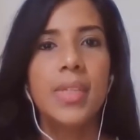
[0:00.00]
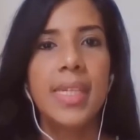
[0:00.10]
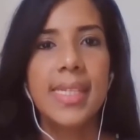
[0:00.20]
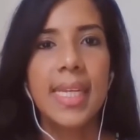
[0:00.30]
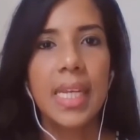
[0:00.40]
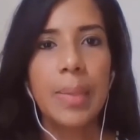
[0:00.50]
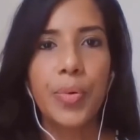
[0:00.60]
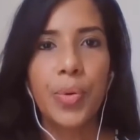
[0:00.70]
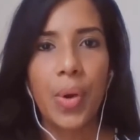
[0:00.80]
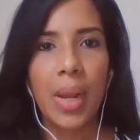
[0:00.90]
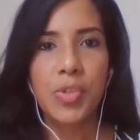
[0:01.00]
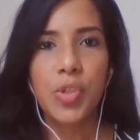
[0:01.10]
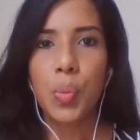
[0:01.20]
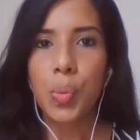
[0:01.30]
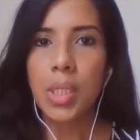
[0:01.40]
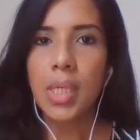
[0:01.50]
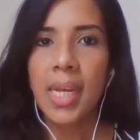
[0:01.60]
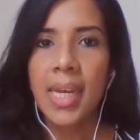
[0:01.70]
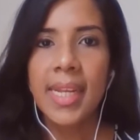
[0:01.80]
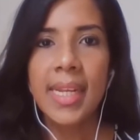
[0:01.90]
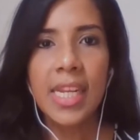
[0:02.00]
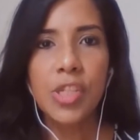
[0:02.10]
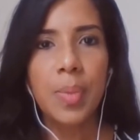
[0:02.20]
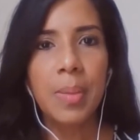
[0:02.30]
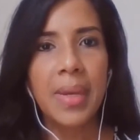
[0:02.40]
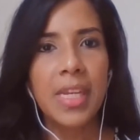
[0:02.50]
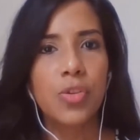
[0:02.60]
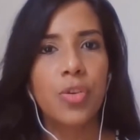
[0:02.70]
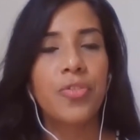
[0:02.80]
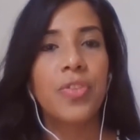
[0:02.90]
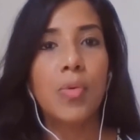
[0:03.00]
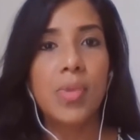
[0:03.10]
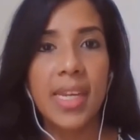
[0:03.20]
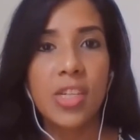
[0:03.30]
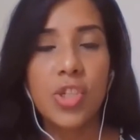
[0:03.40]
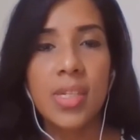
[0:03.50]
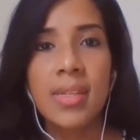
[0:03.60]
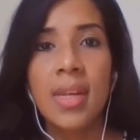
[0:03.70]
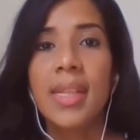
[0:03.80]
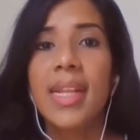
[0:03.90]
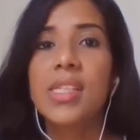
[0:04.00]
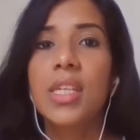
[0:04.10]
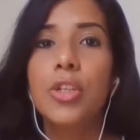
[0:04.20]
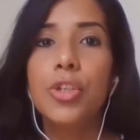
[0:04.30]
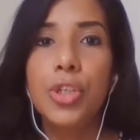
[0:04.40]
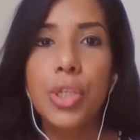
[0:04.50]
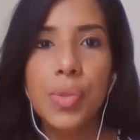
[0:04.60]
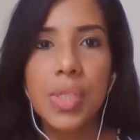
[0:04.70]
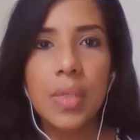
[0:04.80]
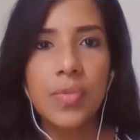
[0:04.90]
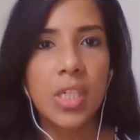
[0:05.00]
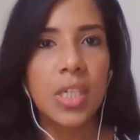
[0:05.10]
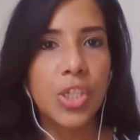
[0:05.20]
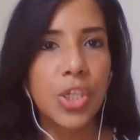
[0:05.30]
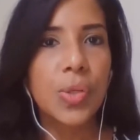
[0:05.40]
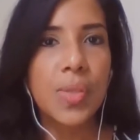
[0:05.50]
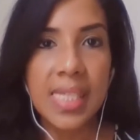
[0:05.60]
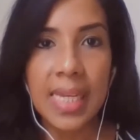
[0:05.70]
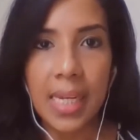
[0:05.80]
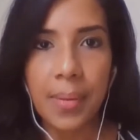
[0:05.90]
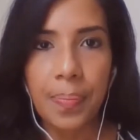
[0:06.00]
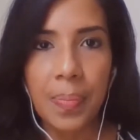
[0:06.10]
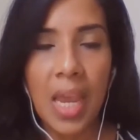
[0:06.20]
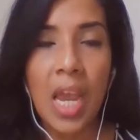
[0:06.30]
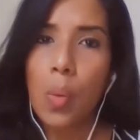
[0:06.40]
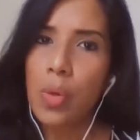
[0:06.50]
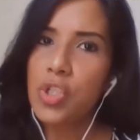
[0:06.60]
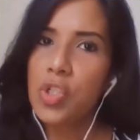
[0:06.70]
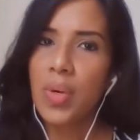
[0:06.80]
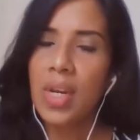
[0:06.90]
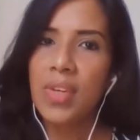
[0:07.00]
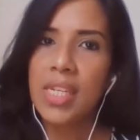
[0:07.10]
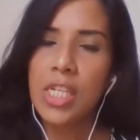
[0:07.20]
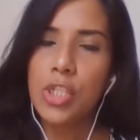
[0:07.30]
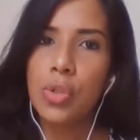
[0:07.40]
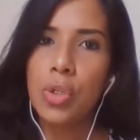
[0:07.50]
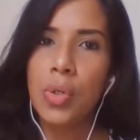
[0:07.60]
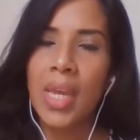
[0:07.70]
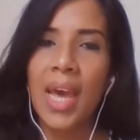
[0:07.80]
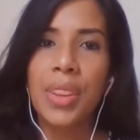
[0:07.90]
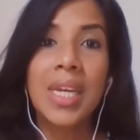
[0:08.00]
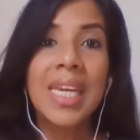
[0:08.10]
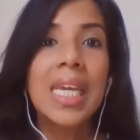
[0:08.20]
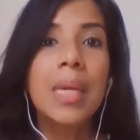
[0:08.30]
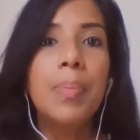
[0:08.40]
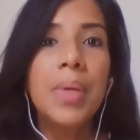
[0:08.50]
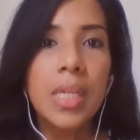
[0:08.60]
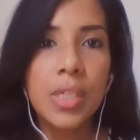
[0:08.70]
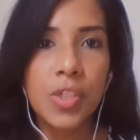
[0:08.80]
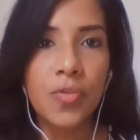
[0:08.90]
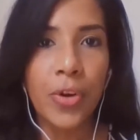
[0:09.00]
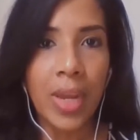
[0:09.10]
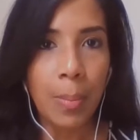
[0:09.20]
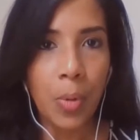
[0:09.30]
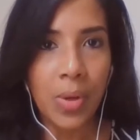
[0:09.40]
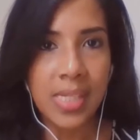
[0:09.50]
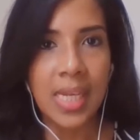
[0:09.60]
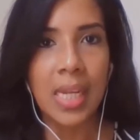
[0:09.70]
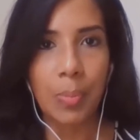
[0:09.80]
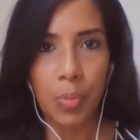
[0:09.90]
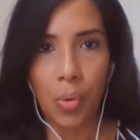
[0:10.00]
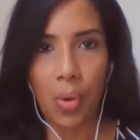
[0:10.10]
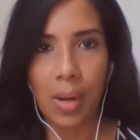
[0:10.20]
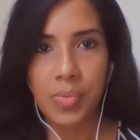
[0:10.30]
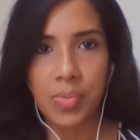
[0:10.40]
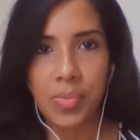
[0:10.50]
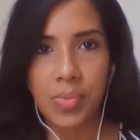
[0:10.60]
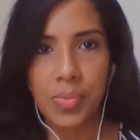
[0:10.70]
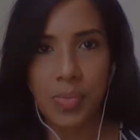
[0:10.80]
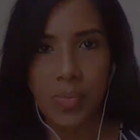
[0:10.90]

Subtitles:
For these skilling programs to work, they need to be based on a foundation that's conducive to continuous skilling, which is where we need to look at the key pillars for employee skilling programs.